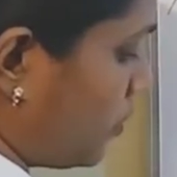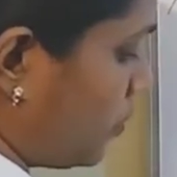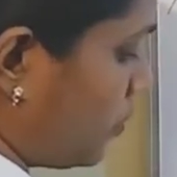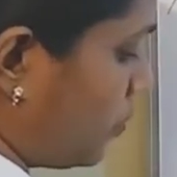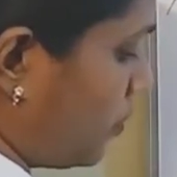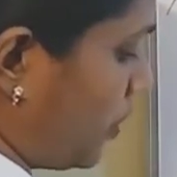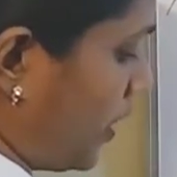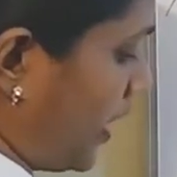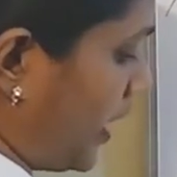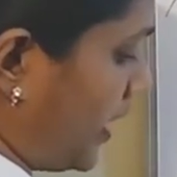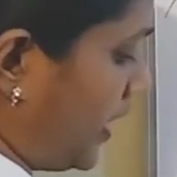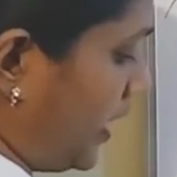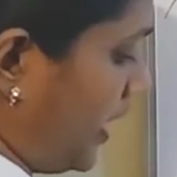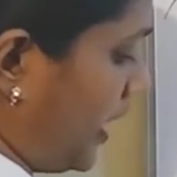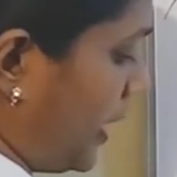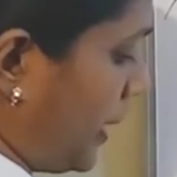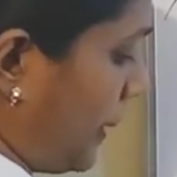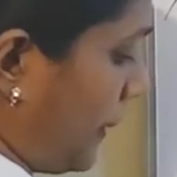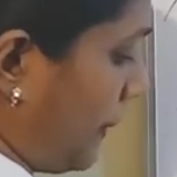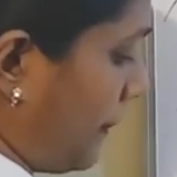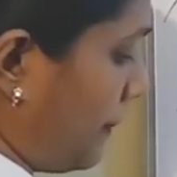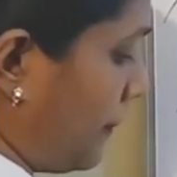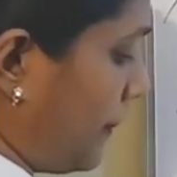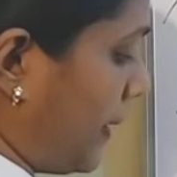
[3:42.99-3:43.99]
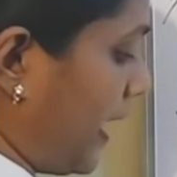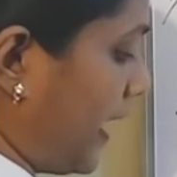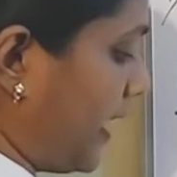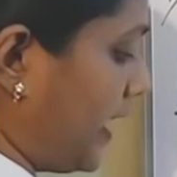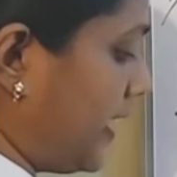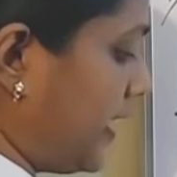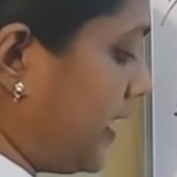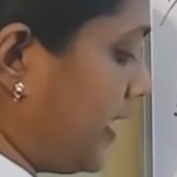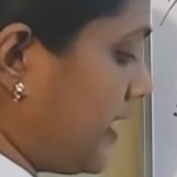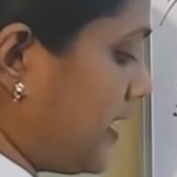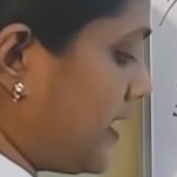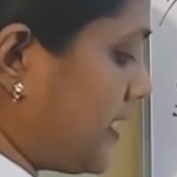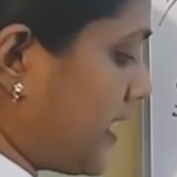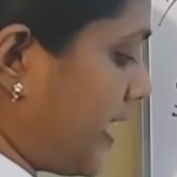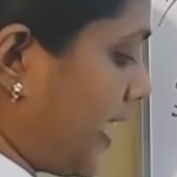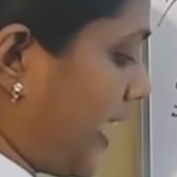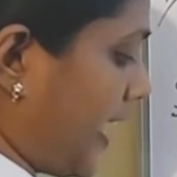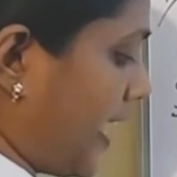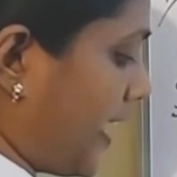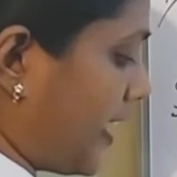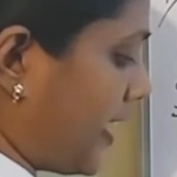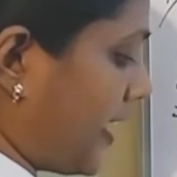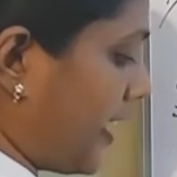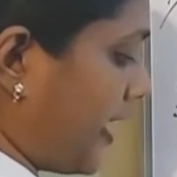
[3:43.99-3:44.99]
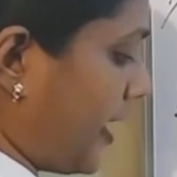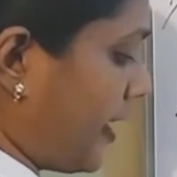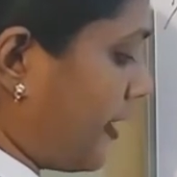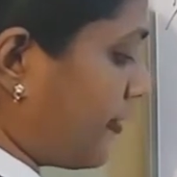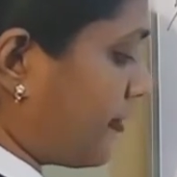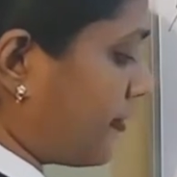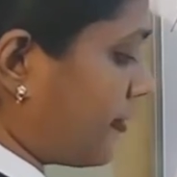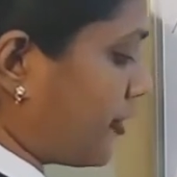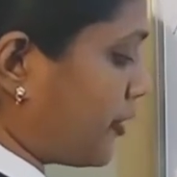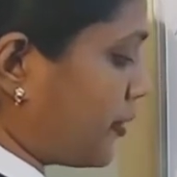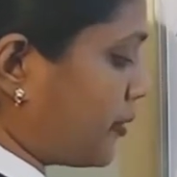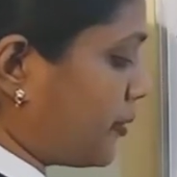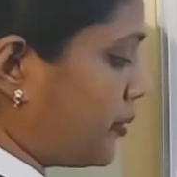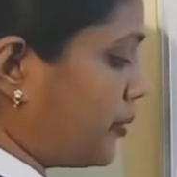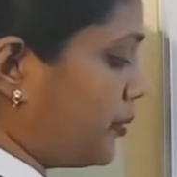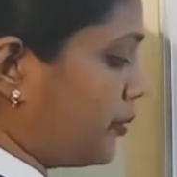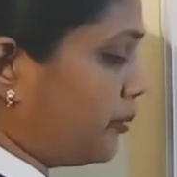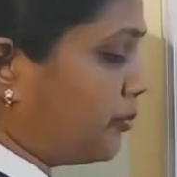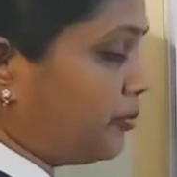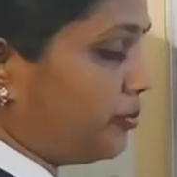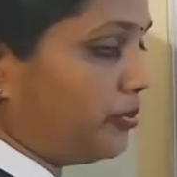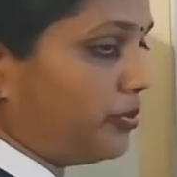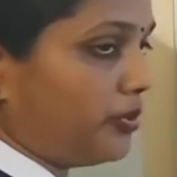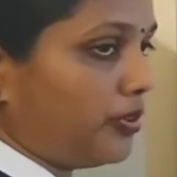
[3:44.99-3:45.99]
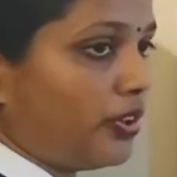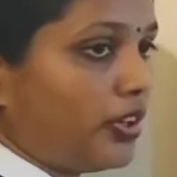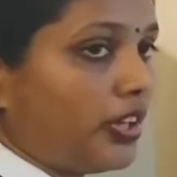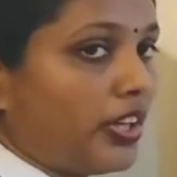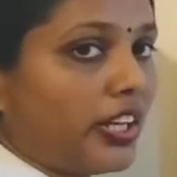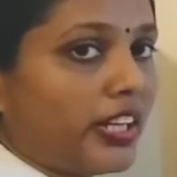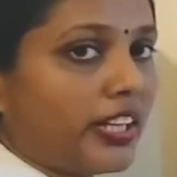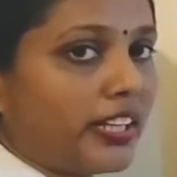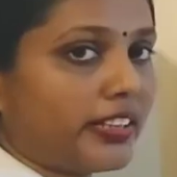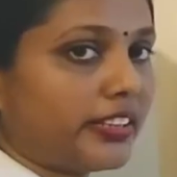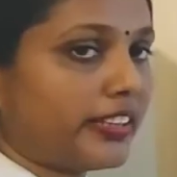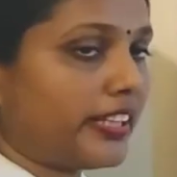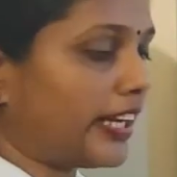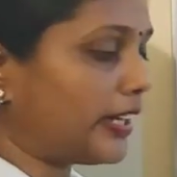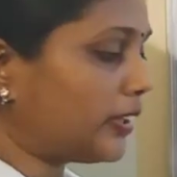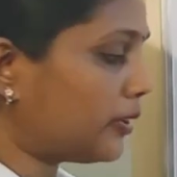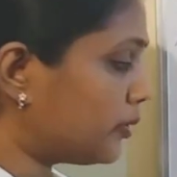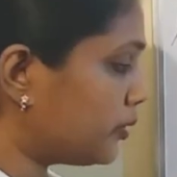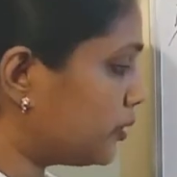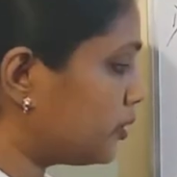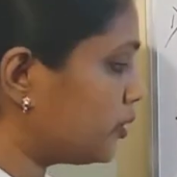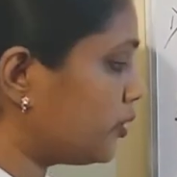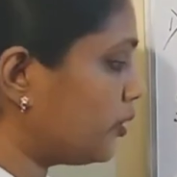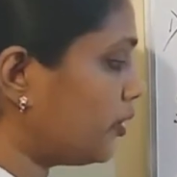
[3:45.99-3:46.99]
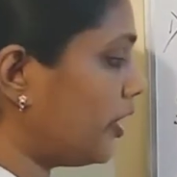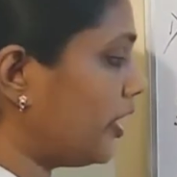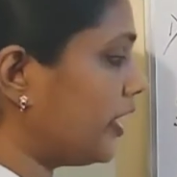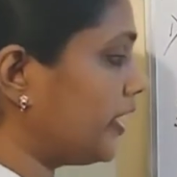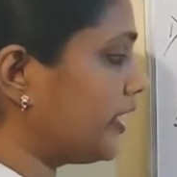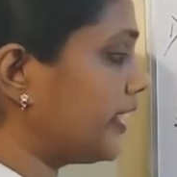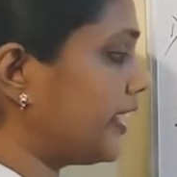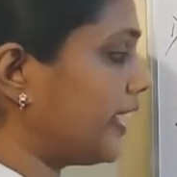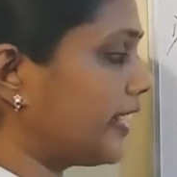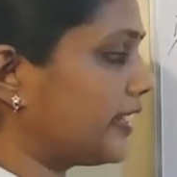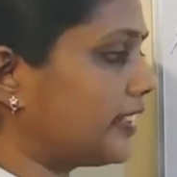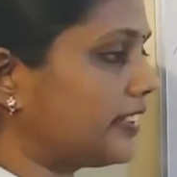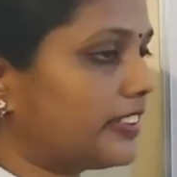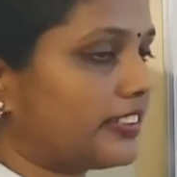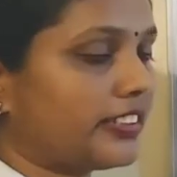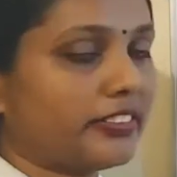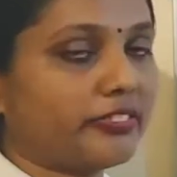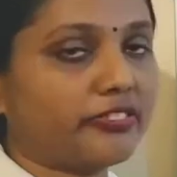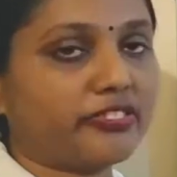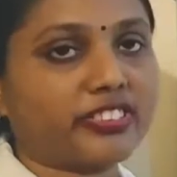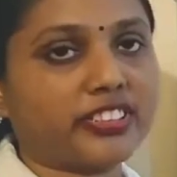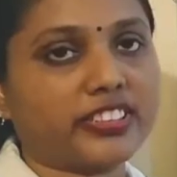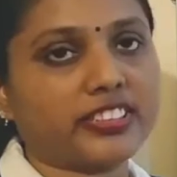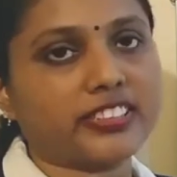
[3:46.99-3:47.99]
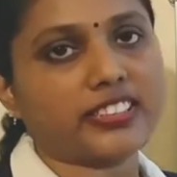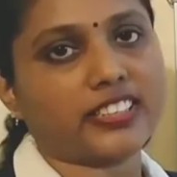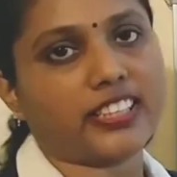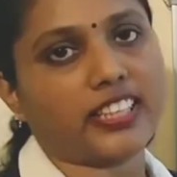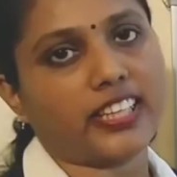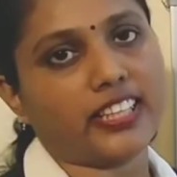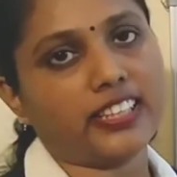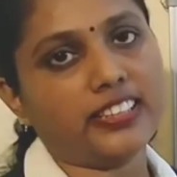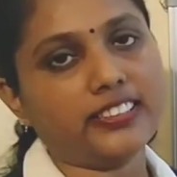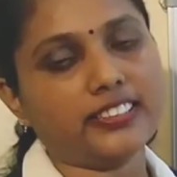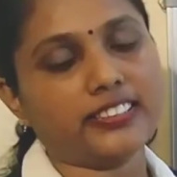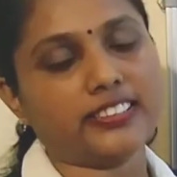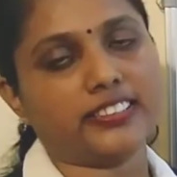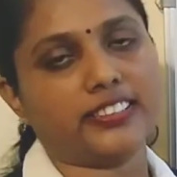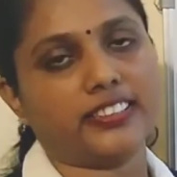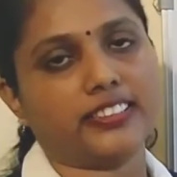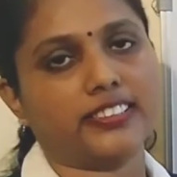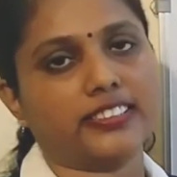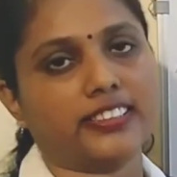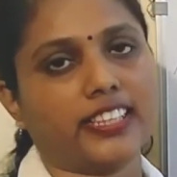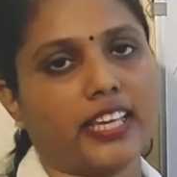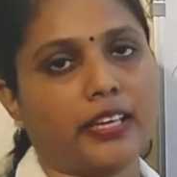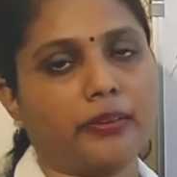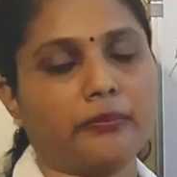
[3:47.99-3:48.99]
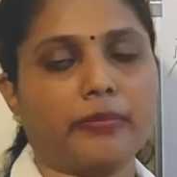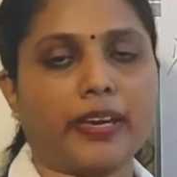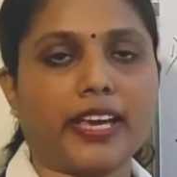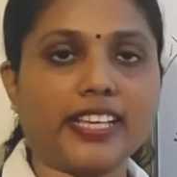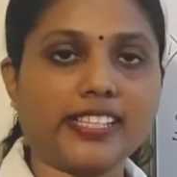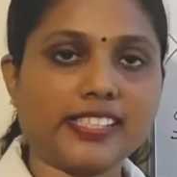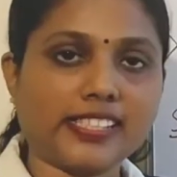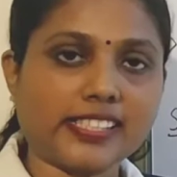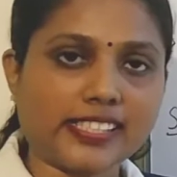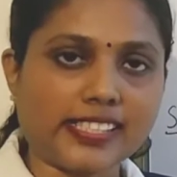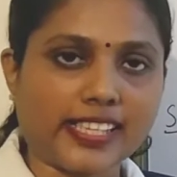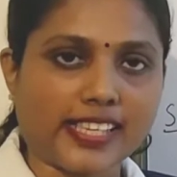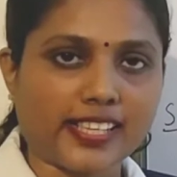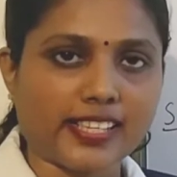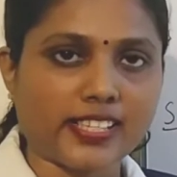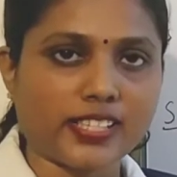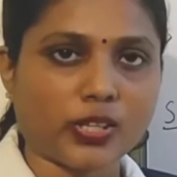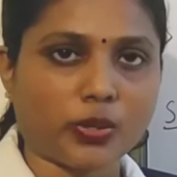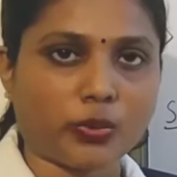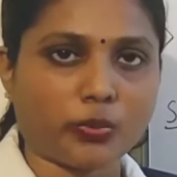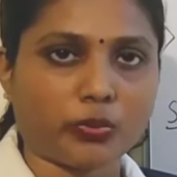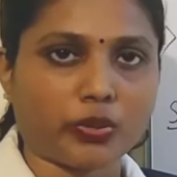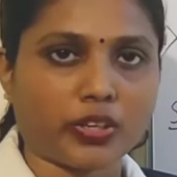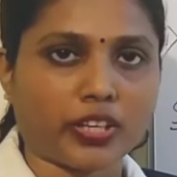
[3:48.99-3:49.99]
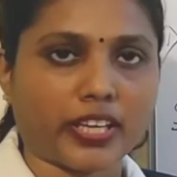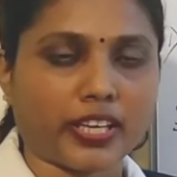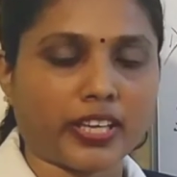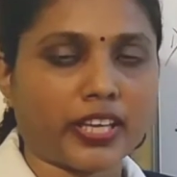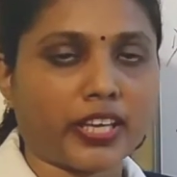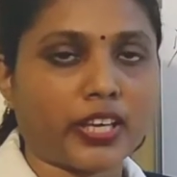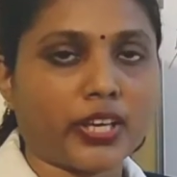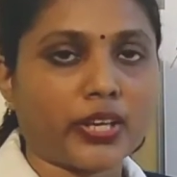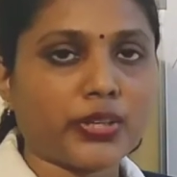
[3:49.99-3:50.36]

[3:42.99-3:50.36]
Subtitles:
1 minus ak. If you do that also you will get the difference is the same as 6 only.